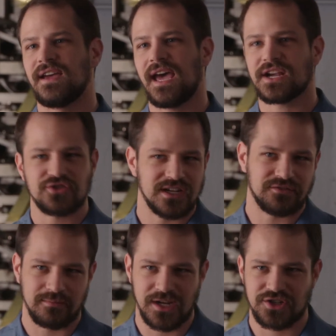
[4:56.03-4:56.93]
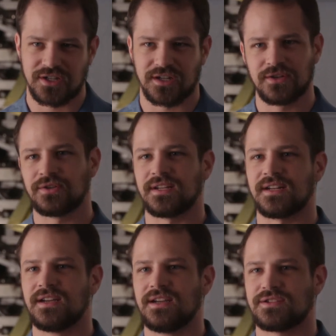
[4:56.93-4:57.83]
extra information included
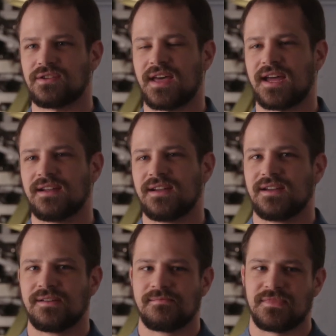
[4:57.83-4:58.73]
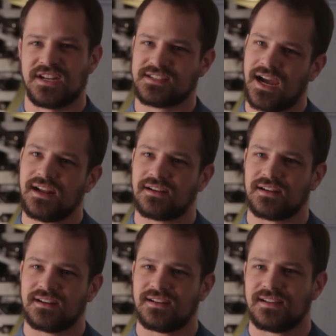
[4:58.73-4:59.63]
so that the
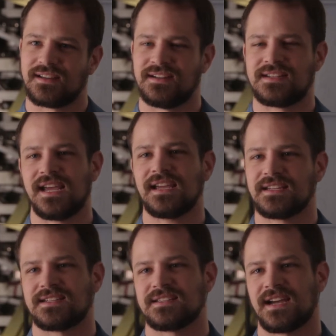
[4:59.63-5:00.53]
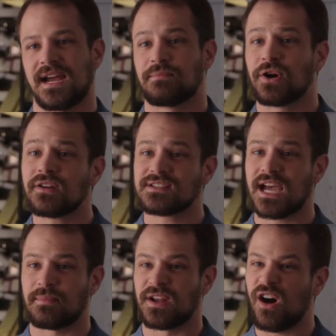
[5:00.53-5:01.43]
designer can take his design,
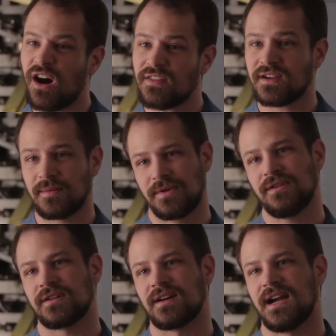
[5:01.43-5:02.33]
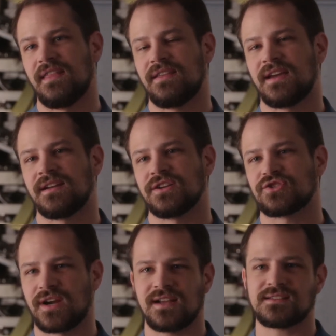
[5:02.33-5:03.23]
prototype it on the computer, and then
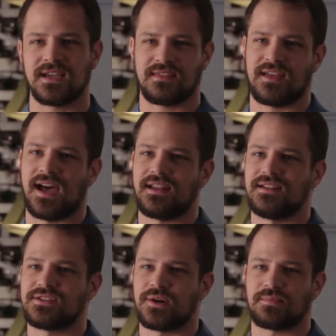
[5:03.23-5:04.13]
translate that into a